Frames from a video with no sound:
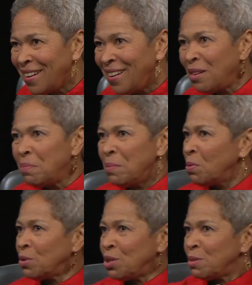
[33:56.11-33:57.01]
uh,
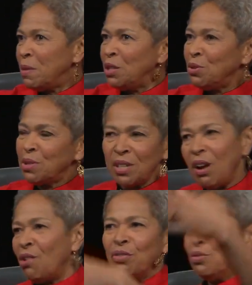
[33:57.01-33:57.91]
people will just meet you and say,
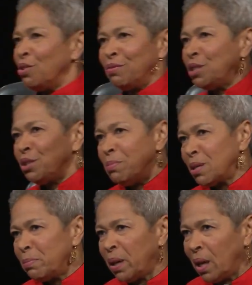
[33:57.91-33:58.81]
"Oh, your orisha
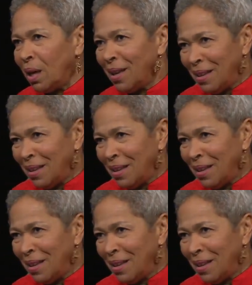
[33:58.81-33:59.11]
must be."